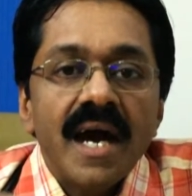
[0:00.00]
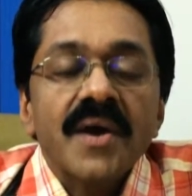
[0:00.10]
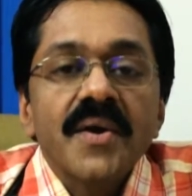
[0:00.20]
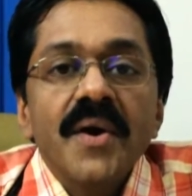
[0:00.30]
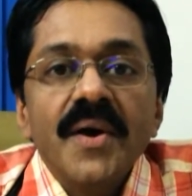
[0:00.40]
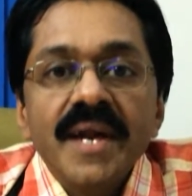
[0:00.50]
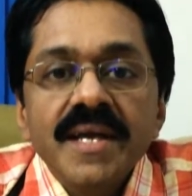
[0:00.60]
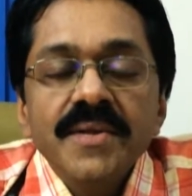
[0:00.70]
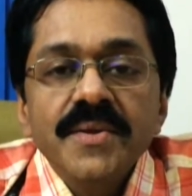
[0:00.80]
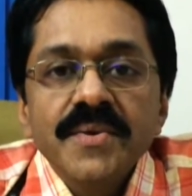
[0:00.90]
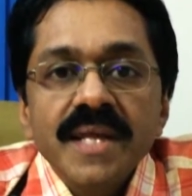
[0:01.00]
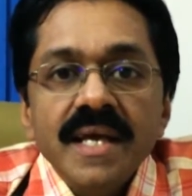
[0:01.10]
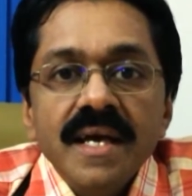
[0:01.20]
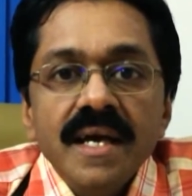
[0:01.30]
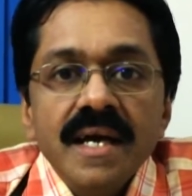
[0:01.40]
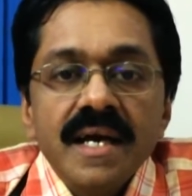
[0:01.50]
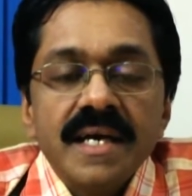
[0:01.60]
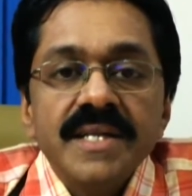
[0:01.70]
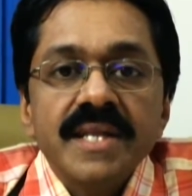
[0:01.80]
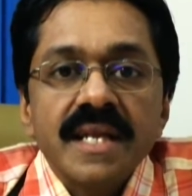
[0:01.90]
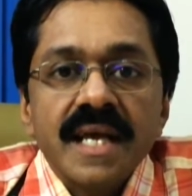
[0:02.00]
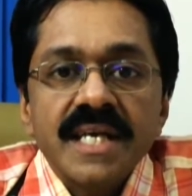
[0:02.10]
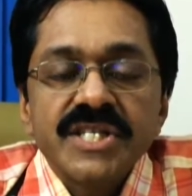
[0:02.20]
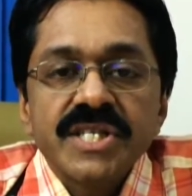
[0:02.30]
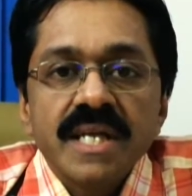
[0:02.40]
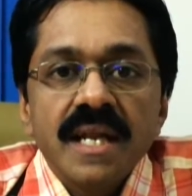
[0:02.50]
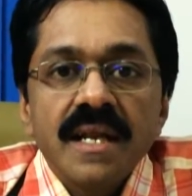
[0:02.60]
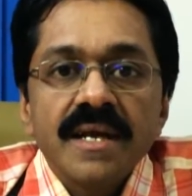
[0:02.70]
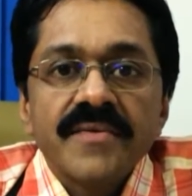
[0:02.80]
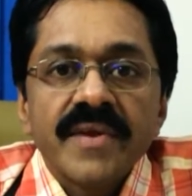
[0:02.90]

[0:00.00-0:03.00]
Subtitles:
according to the international